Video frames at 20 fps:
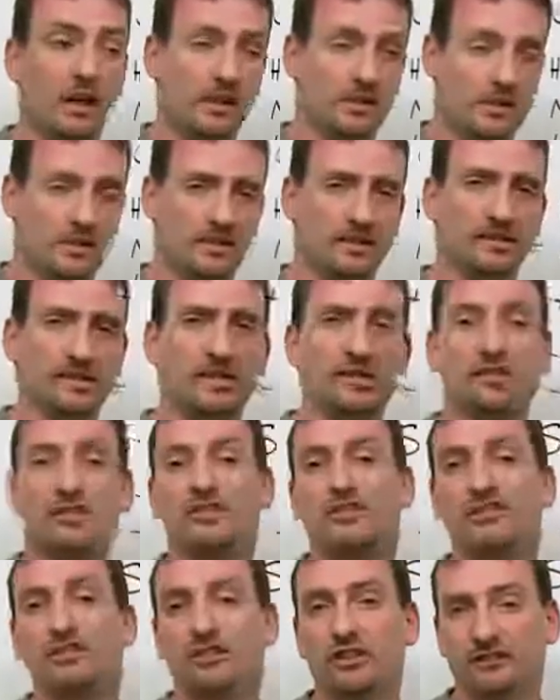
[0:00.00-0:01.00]
These are
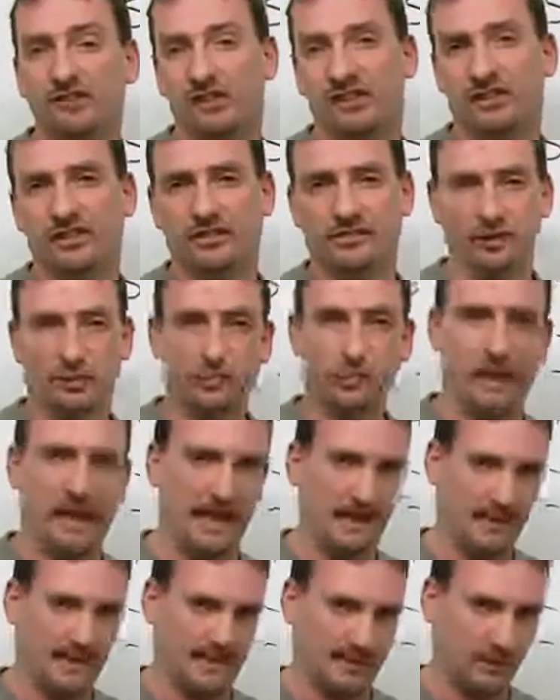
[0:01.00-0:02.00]
services. You're
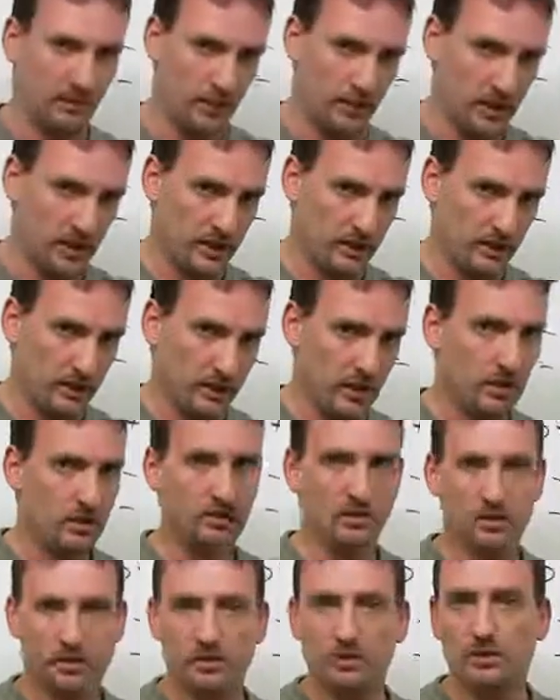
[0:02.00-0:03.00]
paying someone
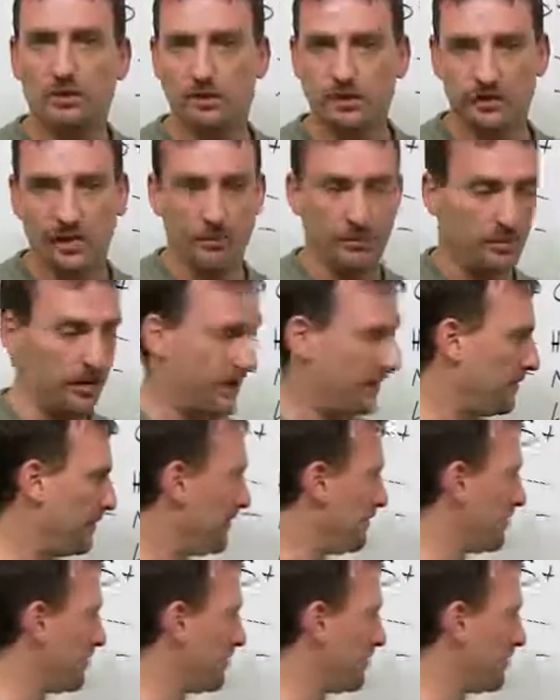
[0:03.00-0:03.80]
to do something.